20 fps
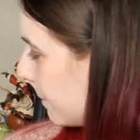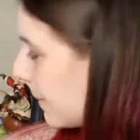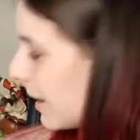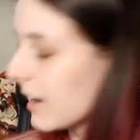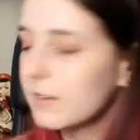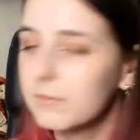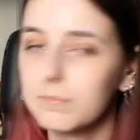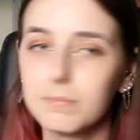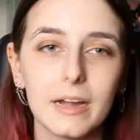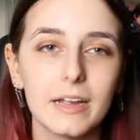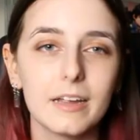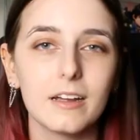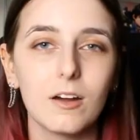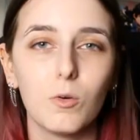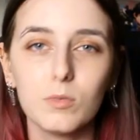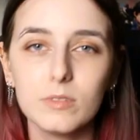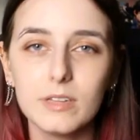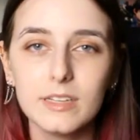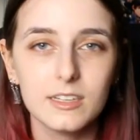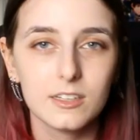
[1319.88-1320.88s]
My
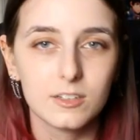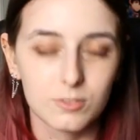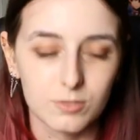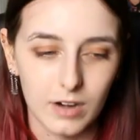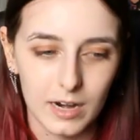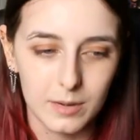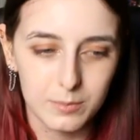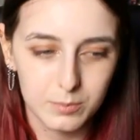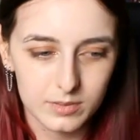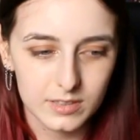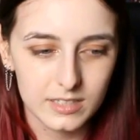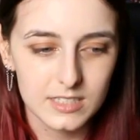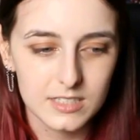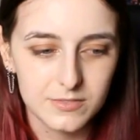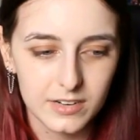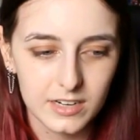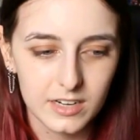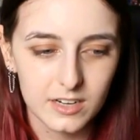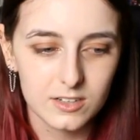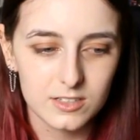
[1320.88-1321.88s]
only gripe with
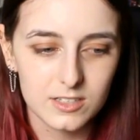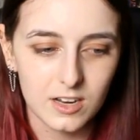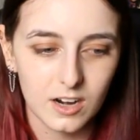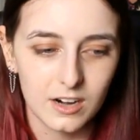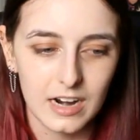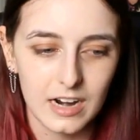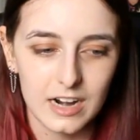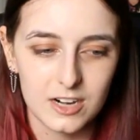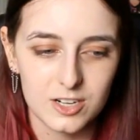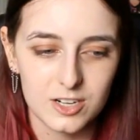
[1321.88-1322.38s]
these figures are